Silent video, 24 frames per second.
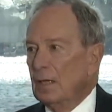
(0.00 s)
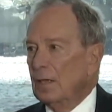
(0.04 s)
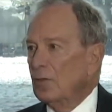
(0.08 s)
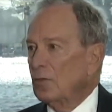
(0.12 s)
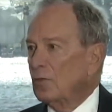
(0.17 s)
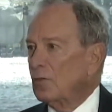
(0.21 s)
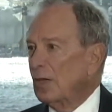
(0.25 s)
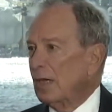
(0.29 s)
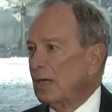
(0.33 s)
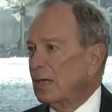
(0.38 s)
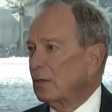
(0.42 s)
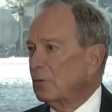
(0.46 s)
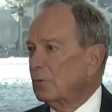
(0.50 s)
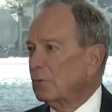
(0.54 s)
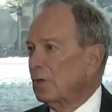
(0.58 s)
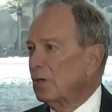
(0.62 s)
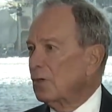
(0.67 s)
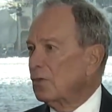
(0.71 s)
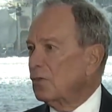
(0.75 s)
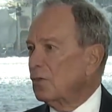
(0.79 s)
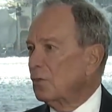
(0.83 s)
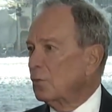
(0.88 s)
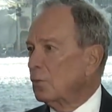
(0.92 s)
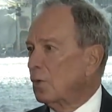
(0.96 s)
The second
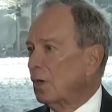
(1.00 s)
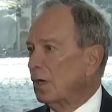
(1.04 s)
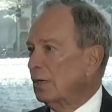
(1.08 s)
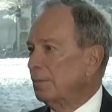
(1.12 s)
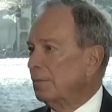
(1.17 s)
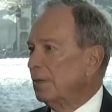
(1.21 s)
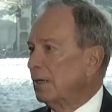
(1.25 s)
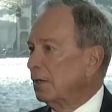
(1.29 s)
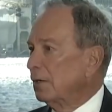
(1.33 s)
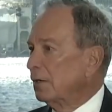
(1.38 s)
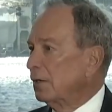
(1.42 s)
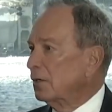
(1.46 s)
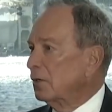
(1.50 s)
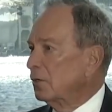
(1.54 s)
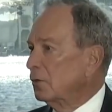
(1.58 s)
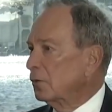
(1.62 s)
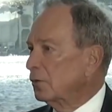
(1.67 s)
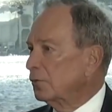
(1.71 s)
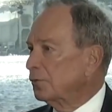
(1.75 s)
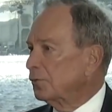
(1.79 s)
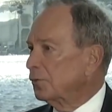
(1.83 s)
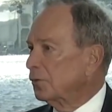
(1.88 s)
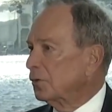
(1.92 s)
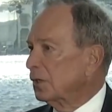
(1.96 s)
reason why I'm here in
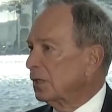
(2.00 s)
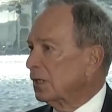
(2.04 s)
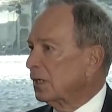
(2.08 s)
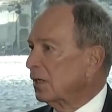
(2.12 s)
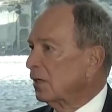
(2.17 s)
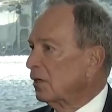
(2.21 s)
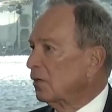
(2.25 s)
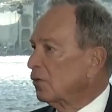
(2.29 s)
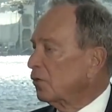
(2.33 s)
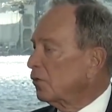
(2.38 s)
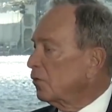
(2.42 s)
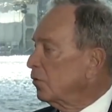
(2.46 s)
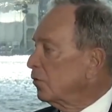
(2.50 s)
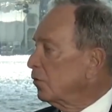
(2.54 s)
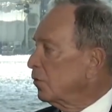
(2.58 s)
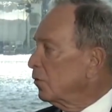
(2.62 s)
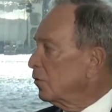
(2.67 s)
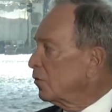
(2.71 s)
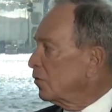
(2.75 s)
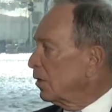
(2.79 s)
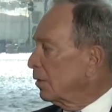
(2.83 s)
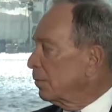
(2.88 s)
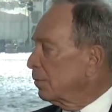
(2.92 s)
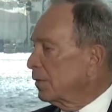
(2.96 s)
Norfolk is to
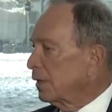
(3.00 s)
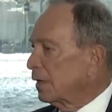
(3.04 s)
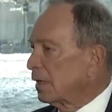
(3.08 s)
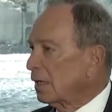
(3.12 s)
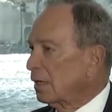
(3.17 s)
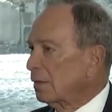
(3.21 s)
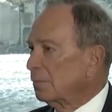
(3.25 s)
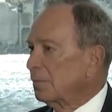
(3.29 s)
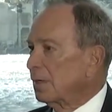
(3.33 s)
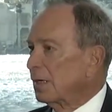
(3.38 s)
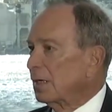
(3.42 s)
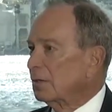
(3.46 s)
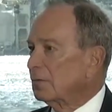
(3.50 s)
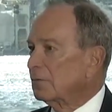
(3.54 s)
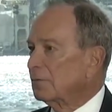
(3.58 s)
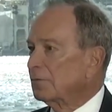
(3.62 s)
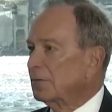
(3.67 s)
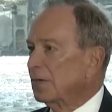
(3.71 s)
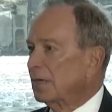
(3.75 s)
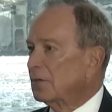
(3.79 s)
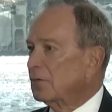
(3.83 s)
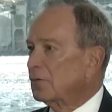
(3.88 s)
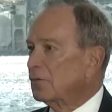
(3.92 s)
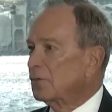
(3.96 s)
do something
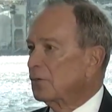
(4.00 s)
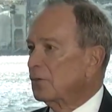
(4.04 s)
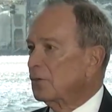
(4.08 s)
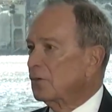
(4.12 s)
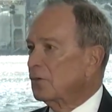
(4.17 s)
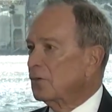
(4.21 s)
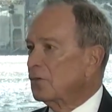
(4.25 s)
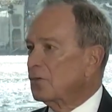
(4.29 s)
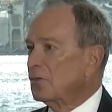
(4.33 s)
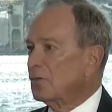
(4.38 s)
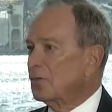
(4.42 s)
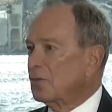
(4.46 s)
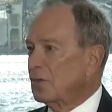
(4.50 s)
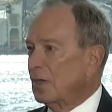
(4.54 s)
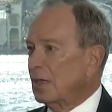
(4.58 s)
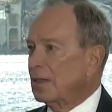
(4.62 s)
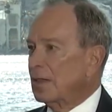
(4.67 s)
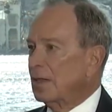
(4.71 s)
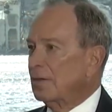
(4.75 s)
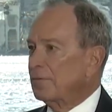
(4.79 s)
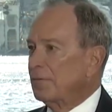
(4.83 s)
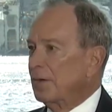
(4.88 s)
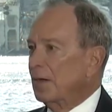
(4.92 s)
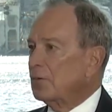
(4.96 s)
about veterans
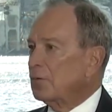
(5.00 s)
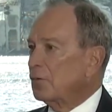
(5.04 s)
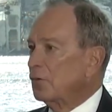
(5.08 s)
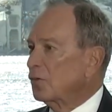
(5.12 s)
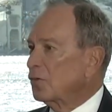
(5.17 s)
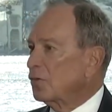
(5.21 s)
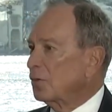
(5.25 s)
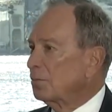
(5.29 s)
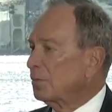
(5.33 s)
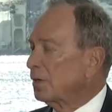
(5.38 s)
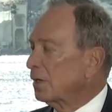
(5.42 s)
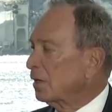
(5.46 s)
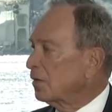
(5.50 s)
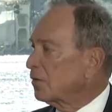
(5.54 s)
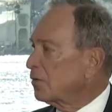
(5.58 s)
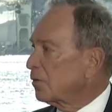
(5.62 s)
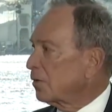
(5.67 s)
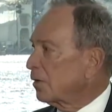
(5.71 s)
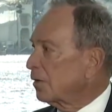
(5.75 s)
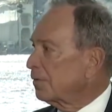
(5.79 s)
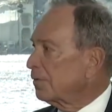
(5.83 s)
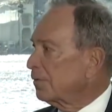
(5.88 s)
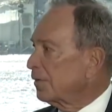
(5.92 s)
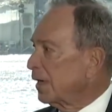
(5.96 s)
that veterans and
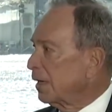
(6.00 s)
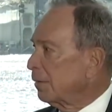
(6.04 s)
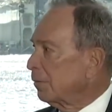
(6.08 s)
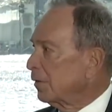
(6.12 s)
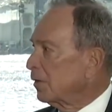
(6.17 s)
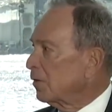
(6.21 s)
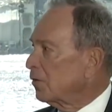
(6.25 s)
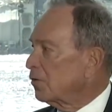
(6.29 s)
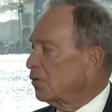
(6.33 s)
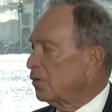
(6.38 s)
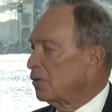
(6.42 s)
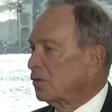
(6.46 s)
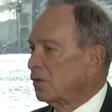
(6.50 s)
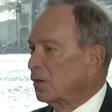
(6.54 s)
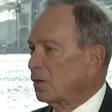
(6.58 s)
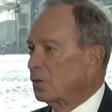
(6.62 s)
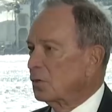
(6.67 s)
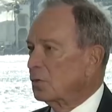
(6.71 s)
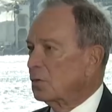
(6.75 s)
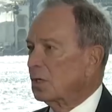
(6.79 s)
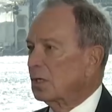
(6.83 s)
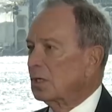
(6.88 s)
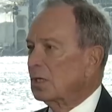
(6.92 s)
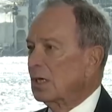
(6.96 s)
military families
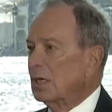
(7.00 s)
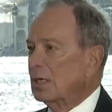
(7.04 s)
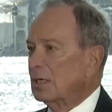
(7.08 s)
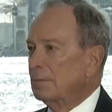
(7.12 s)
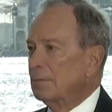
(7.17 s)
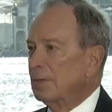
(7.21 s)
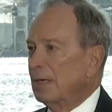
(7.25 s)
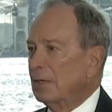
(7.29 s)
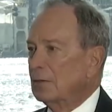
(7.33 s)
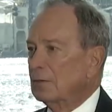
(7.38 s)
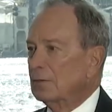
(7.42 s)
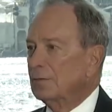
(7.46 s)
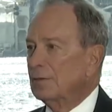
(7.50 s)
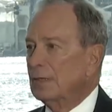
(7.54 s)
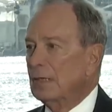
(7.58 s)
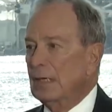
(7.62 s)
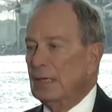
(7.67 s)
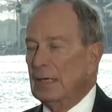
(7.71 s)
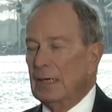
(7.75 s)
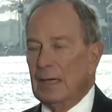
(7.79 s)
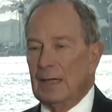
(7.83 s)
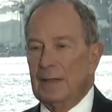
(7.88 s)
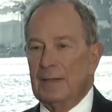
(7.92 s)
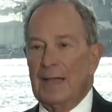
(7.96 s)
know a lot about,
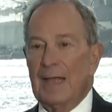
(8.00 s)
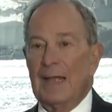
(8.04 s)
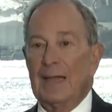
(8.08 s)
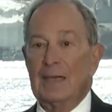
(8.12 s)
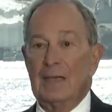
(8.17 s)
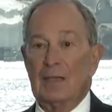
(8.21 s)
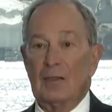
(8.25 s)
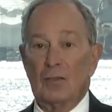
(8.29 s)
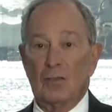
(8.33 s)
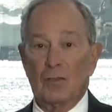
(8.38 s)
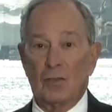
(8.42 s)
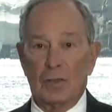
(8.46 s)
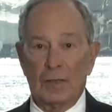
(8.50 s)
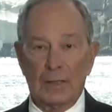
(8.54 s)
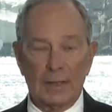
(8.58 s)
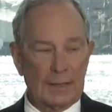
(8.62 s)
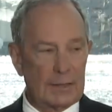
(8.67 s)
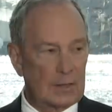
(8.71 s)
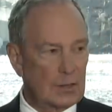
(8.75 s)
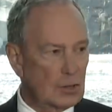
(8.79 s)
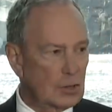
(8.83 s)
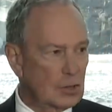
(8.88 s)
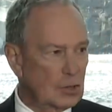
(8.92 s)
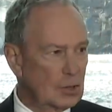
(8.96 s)
and that is
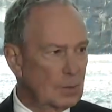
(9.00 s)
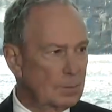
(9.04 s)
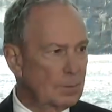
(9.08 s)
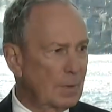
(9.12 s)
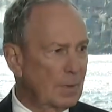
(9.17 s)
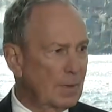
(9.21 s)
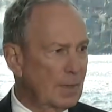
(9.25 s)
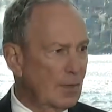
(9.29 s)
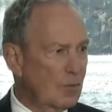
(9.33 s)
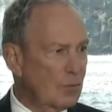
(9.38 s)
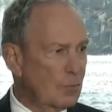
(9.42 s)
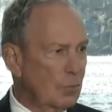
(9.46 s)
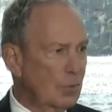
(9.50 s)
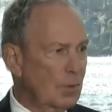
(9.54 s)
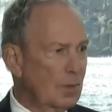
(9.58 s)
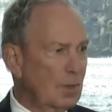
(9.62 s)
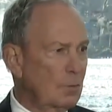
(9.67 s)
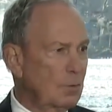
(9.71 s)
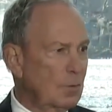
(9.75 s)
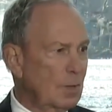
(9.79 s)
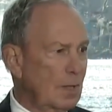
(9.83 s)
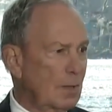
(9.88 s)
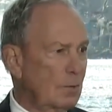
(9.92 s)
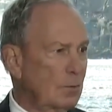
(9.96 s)
leadership. And that's
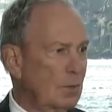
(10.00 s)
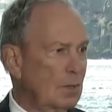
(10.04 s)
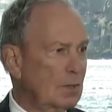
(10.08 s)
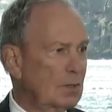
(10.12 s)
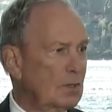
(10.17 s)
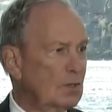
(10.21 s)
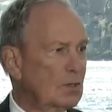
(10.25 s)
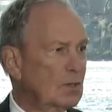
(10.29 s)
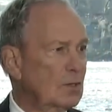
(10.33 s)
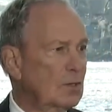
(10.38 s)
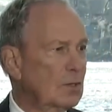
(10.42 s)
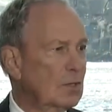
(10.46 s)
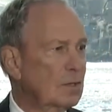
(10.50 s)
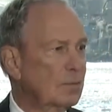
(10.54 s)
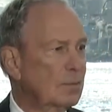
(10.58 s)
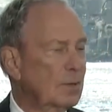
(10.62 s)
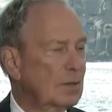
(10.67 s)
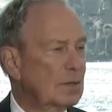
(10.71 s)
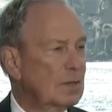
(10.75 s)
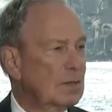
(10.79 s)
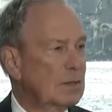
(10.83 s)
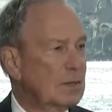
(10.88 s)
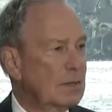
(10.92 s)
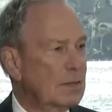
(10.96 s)
really what I want to talk
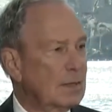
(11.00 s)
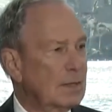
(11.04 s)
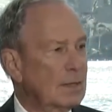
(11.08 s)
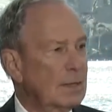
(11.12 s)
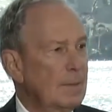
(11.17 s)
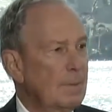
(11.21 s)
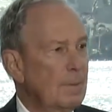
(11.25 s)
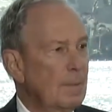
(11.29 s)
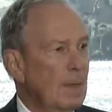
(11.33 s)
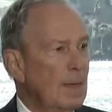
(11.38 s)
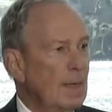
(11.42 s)
about today.